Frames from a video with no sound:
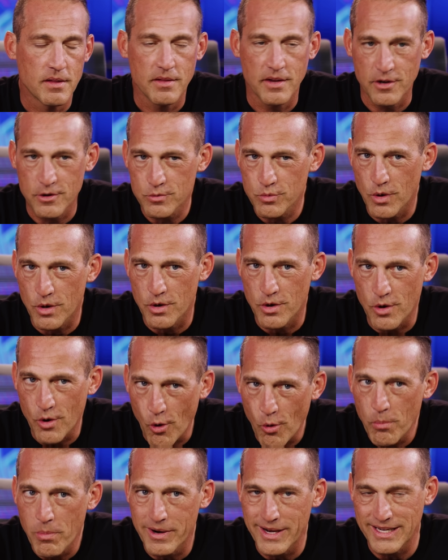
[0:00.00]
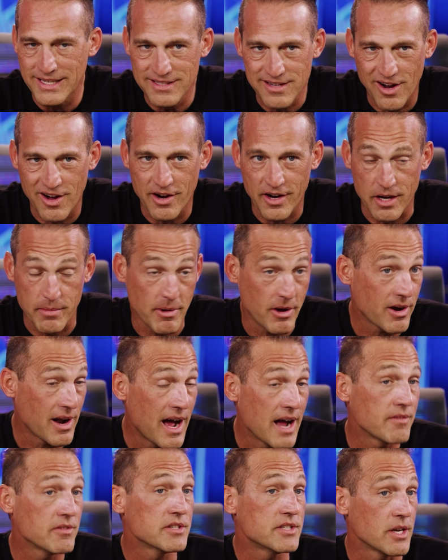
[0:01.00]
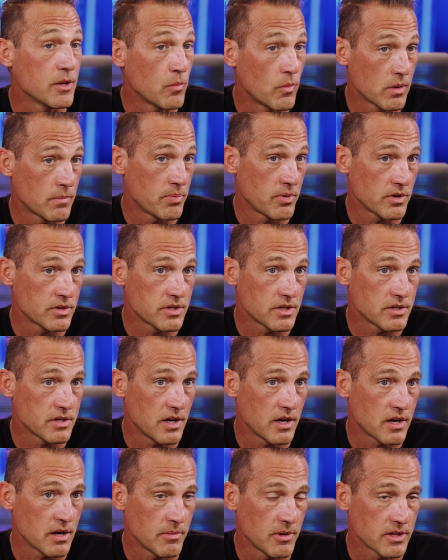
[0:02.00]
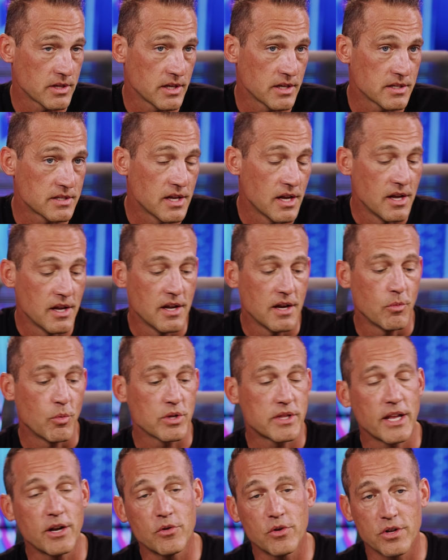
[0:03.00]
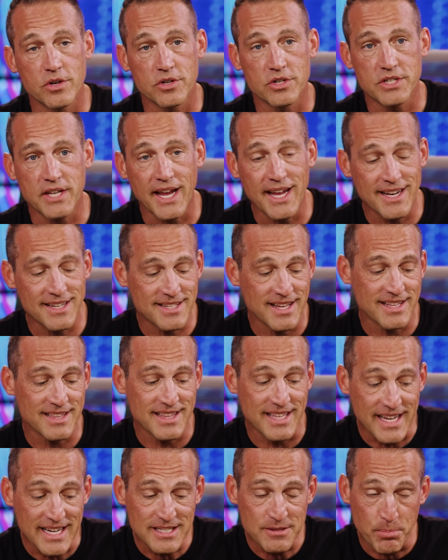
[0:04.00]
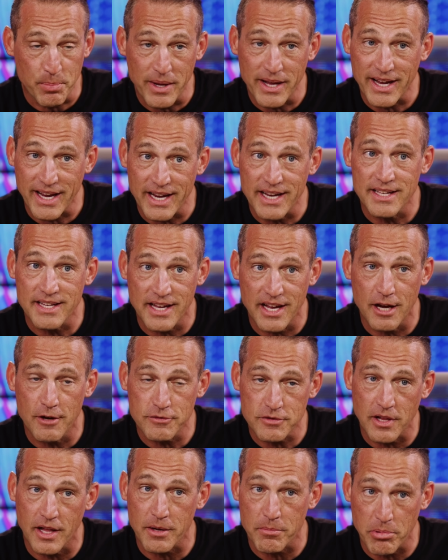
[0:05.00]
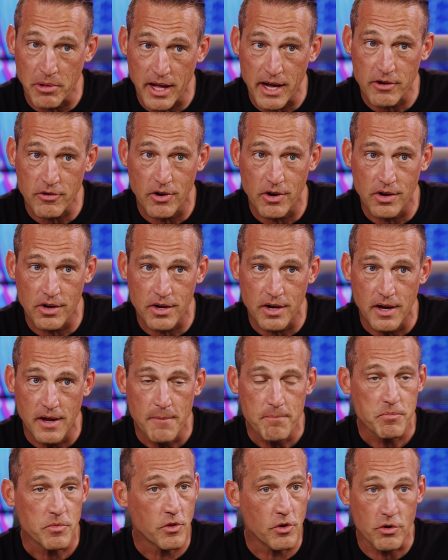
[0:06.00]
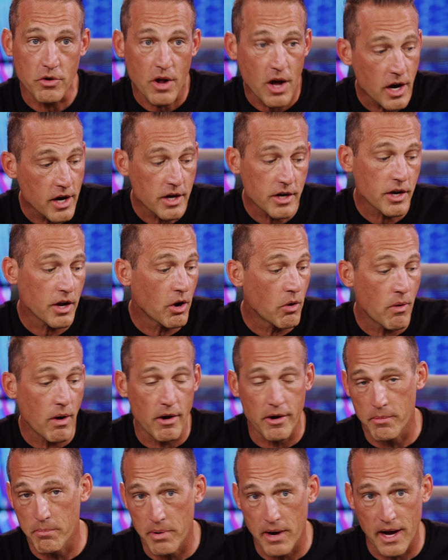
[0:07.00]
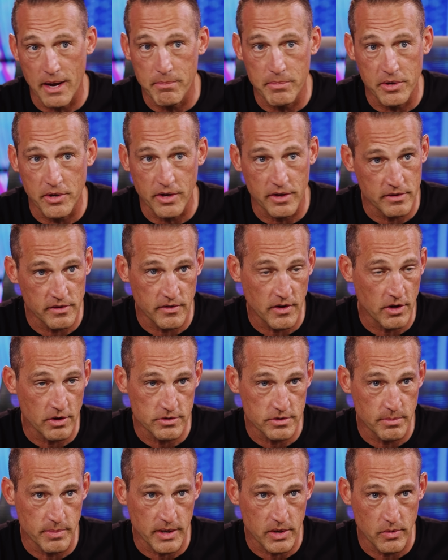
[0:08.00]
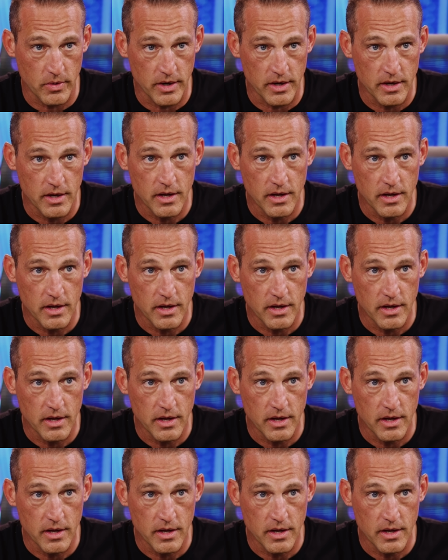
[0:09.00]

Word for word: here's what nobody's talking about. I haven't seen one person talking about this. What they don't understand is that these big E T Fs like BlackRock, they're not gonna go out and buy billions of dollars of Bitcoin